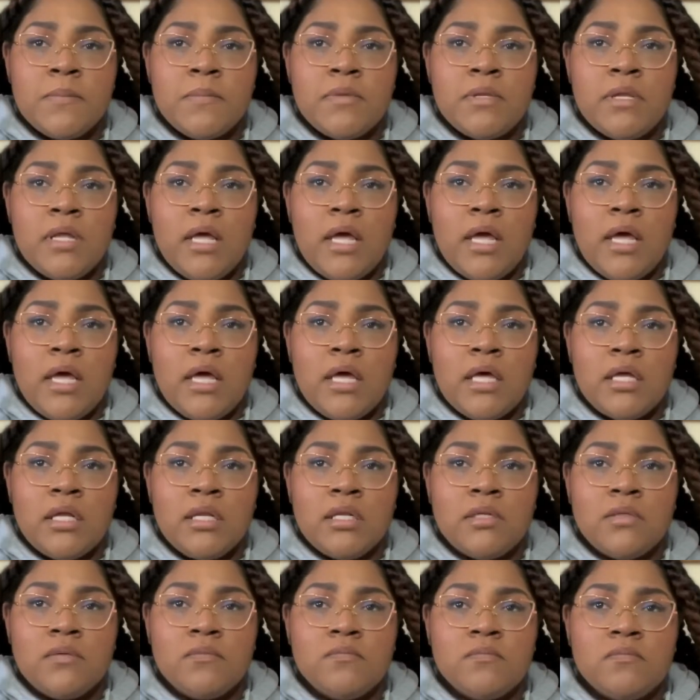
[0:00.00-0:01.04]

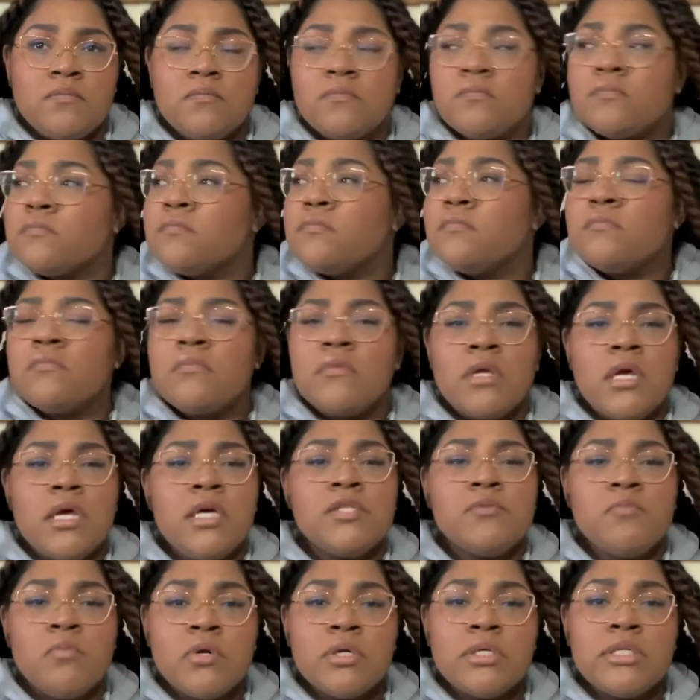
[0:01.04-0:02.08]
and as
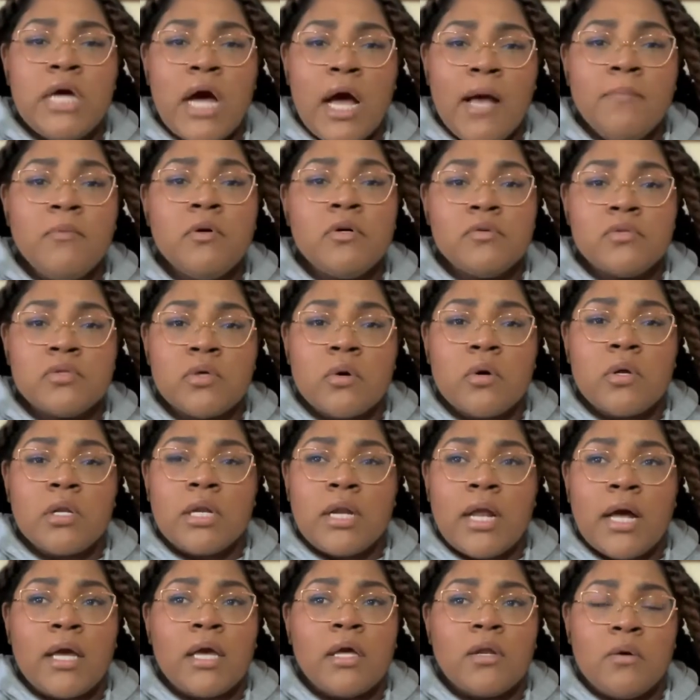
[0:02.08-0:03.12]
more time goes on and
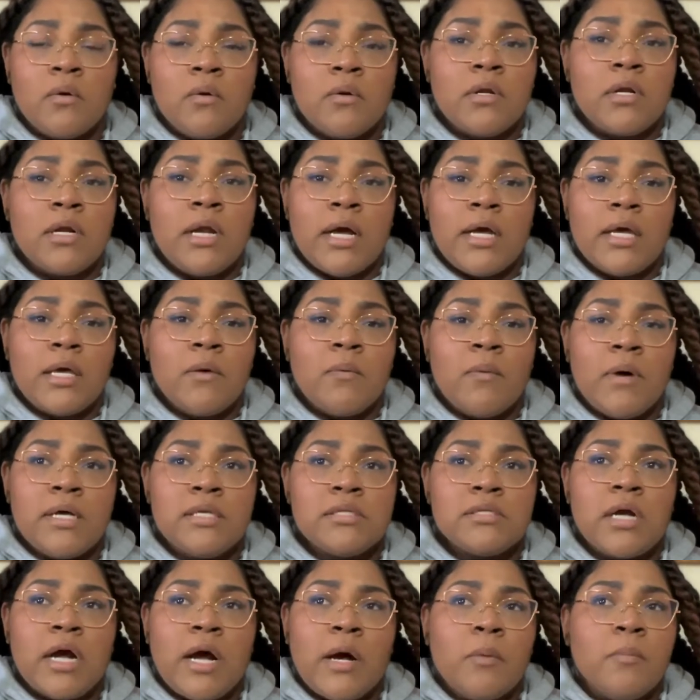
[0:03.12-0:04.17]
I get older and I get
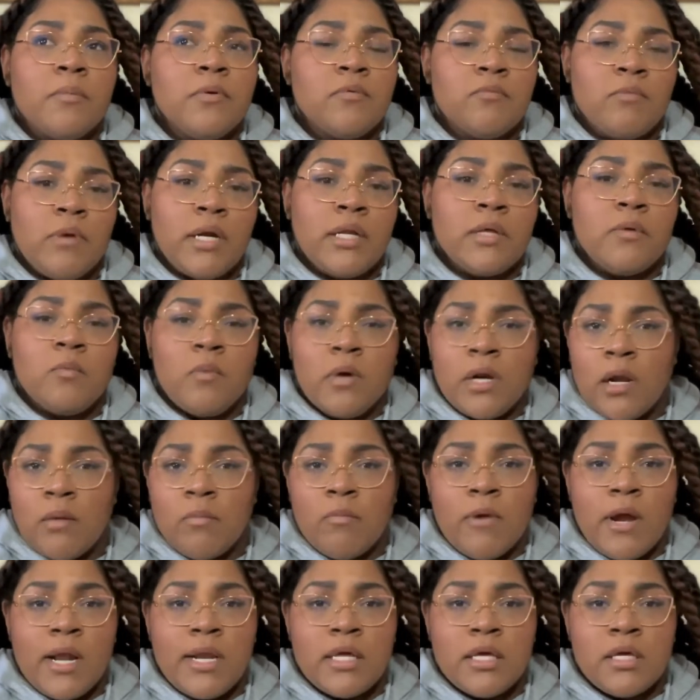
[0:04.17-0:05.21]
wiser, I'll be ready when I'm
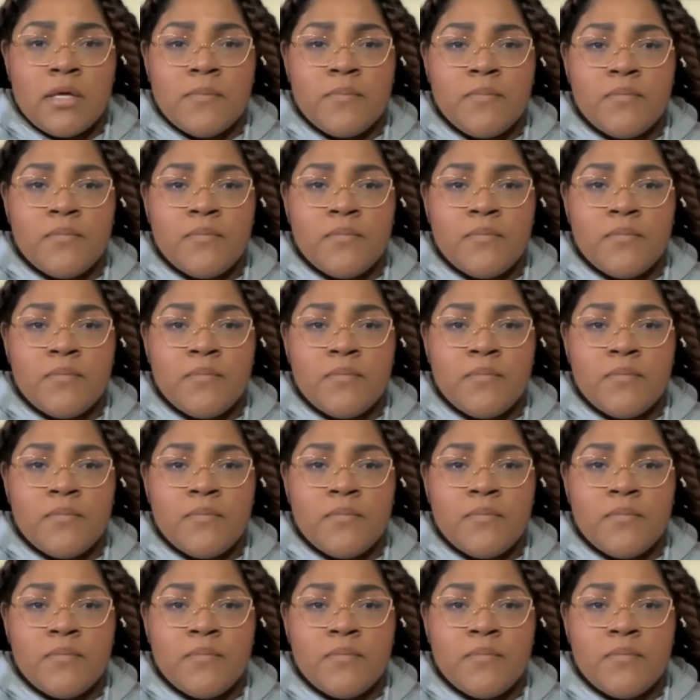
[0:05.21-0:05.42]
ready.